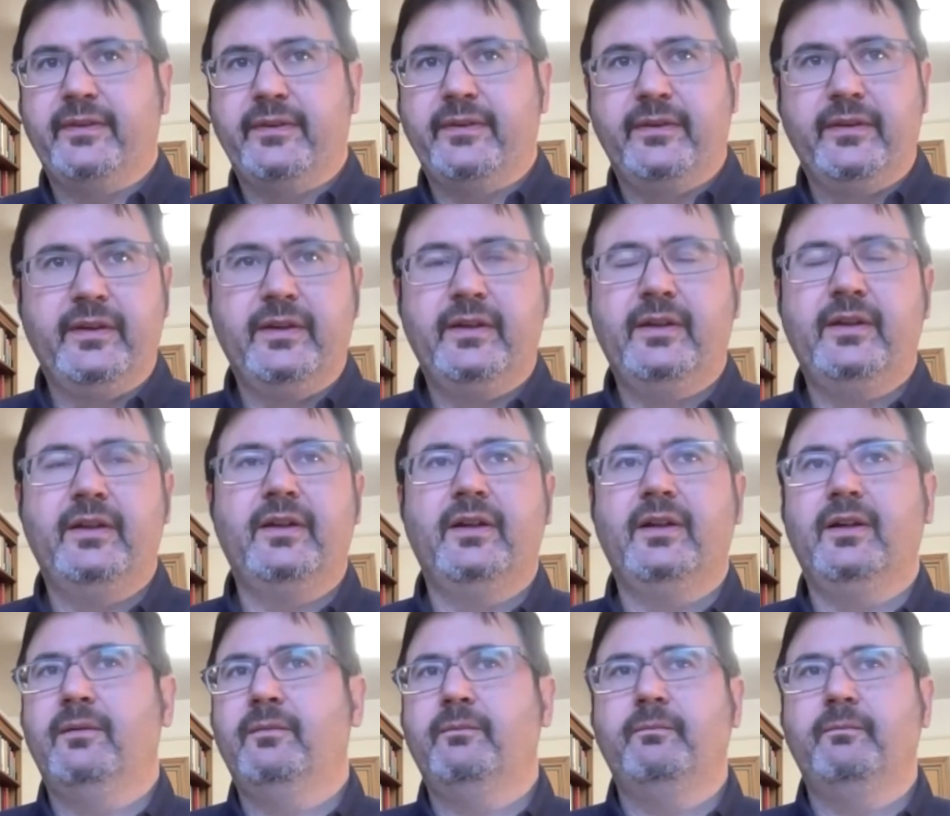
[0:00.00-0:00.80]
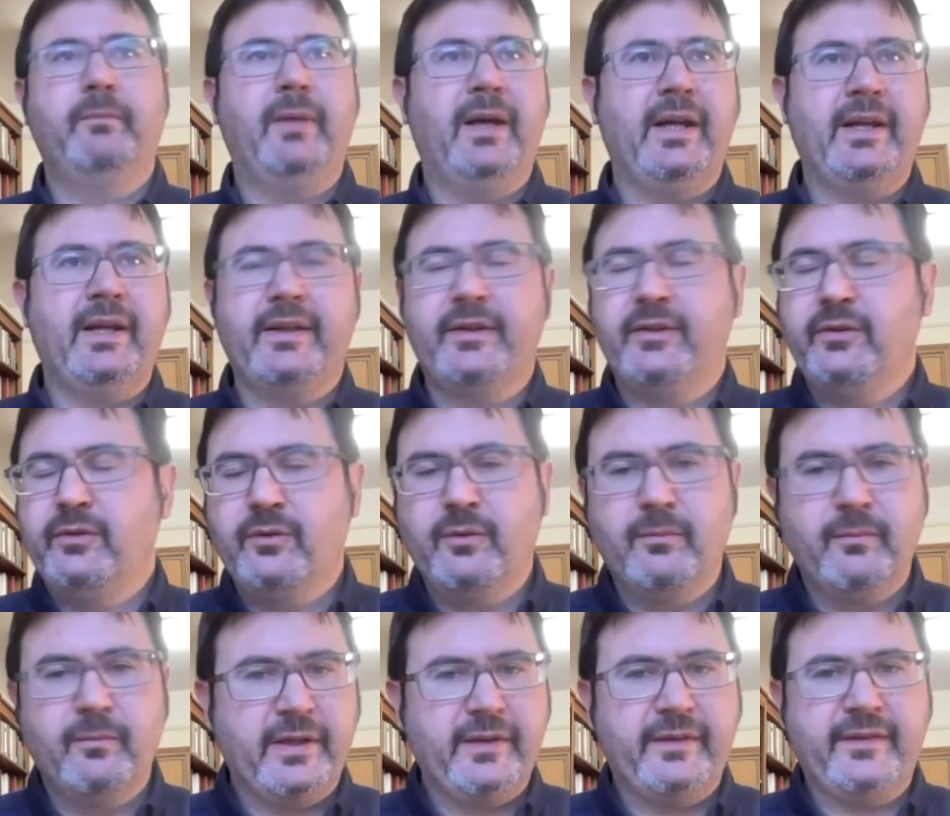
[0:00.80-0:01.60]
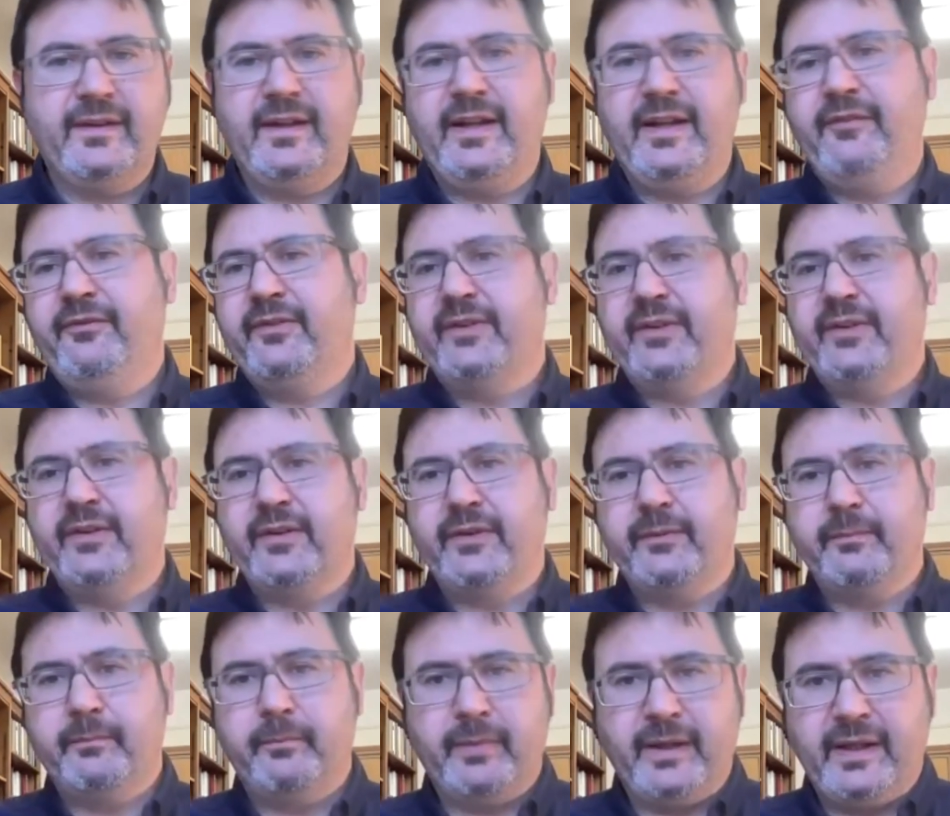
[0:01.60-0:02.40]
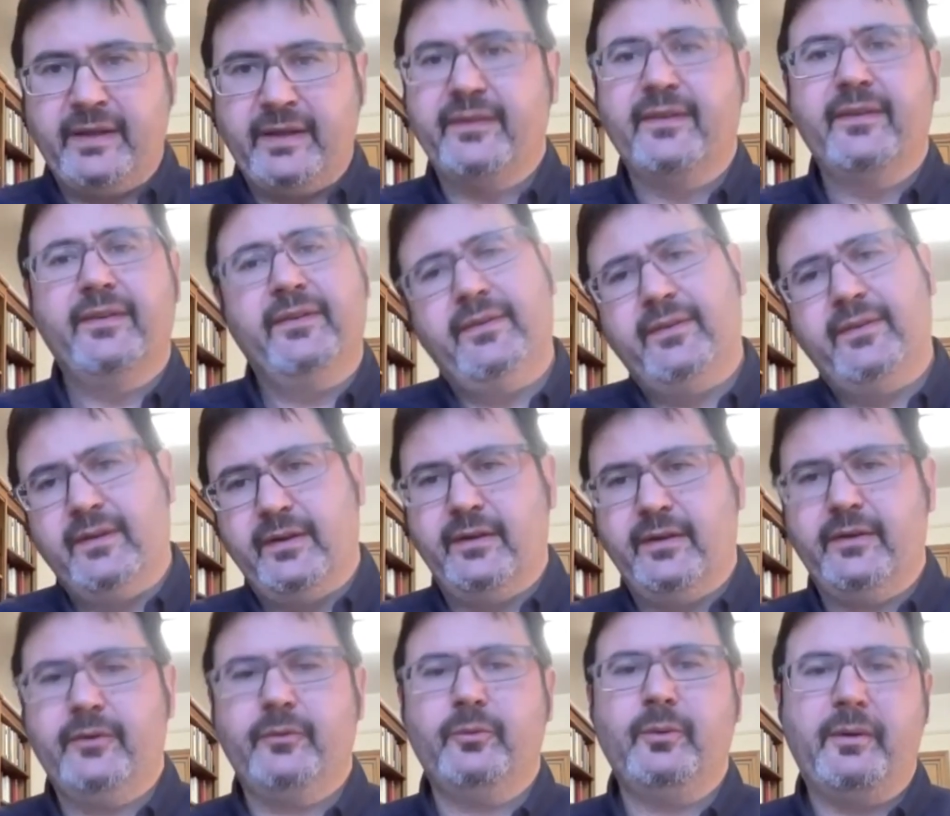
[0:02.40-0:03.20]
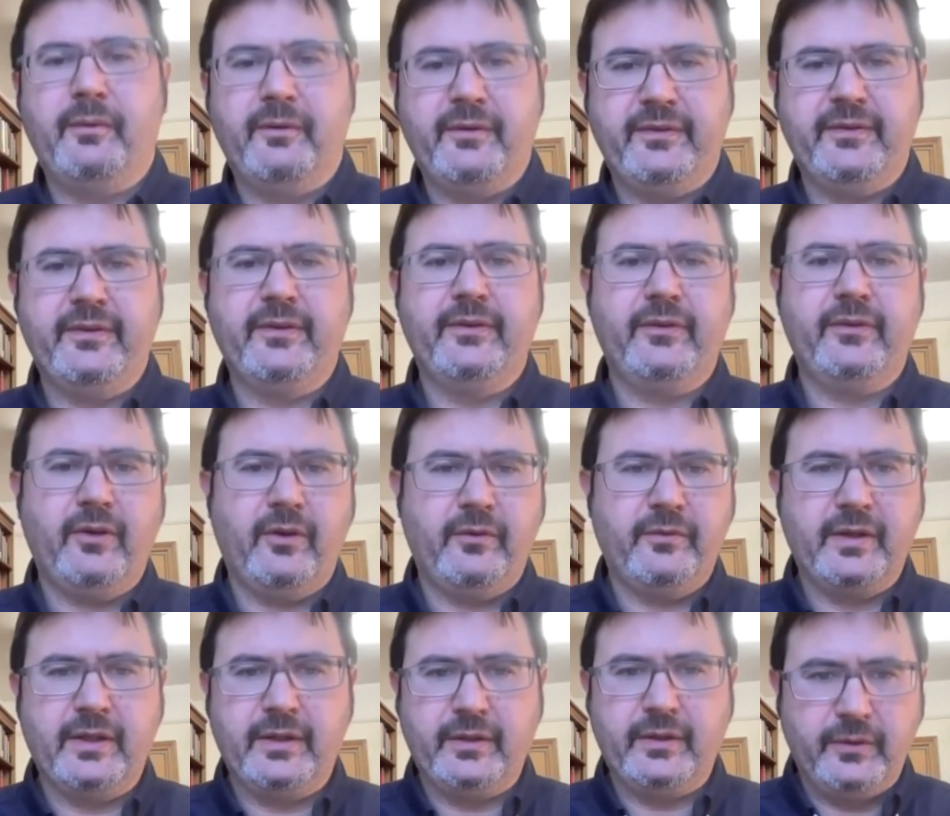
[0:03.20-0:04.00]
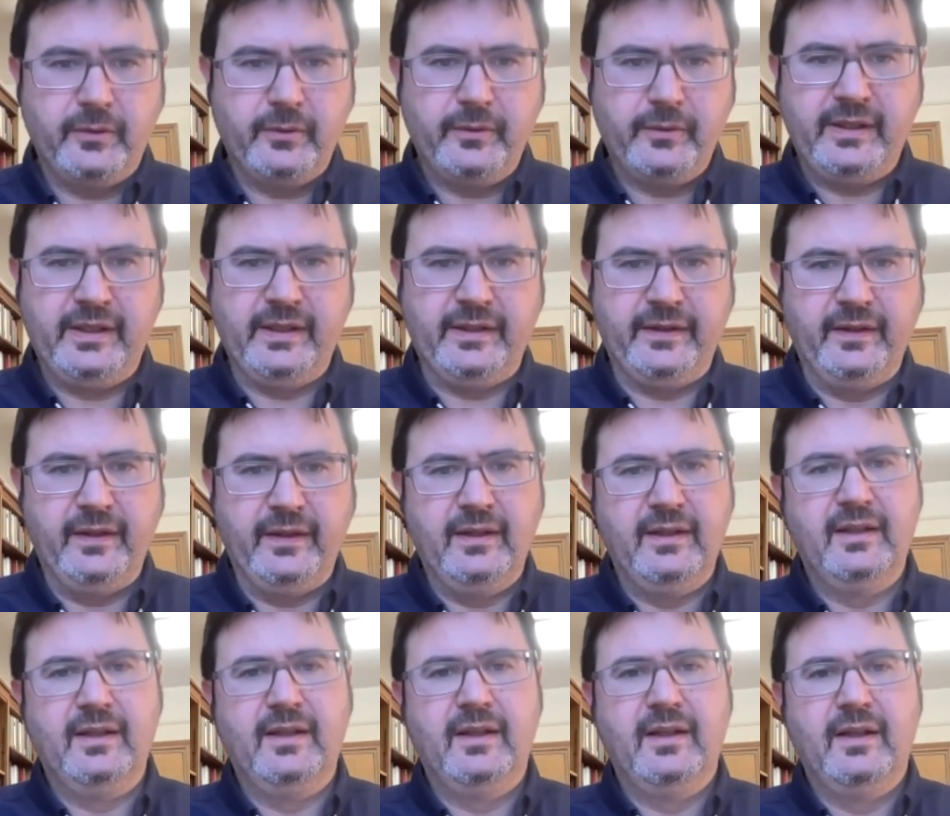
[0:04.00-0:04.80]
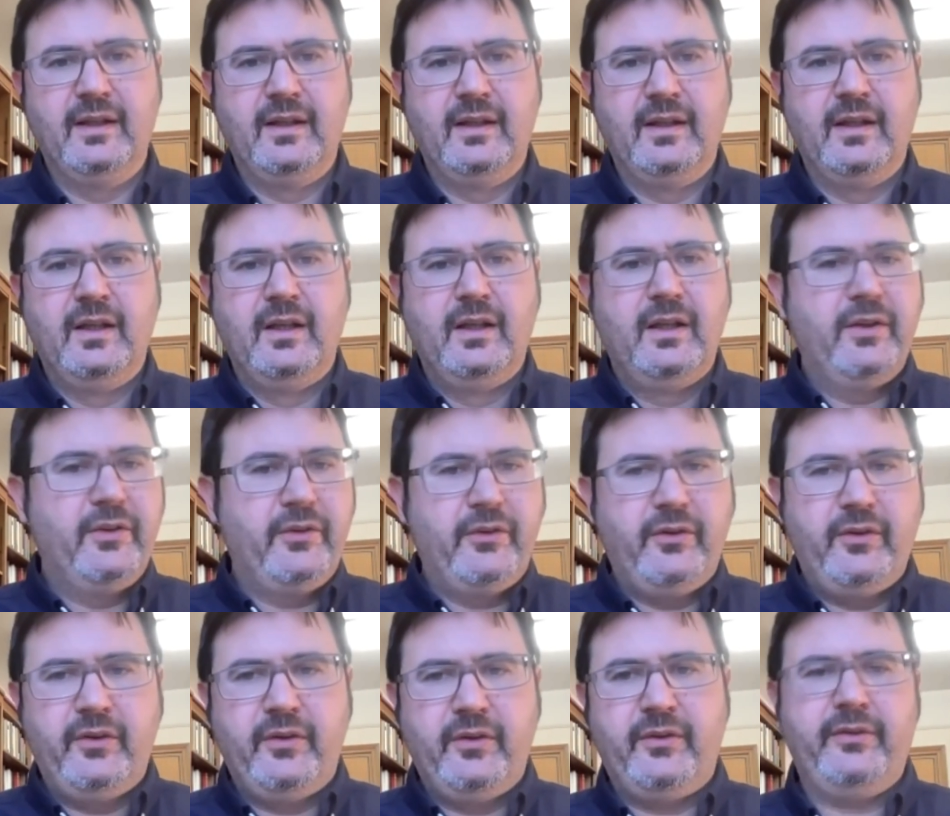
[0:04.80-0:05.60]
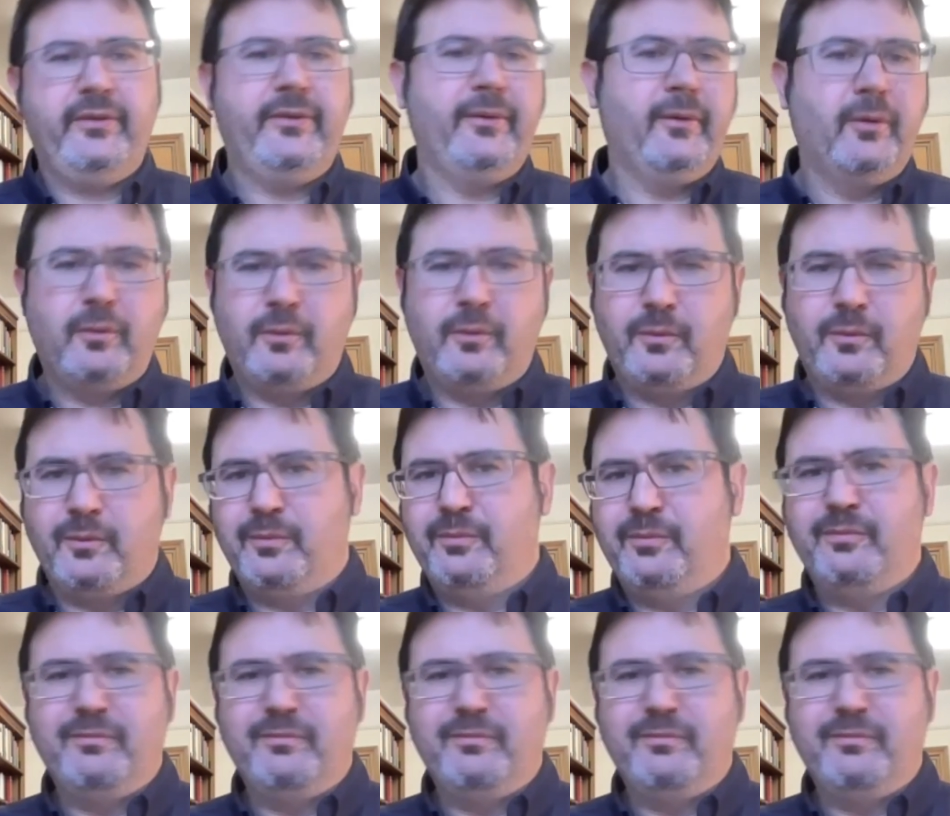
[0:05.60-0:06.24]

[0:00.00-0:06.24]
by numerous leftist presses as well as the Soviet Union. So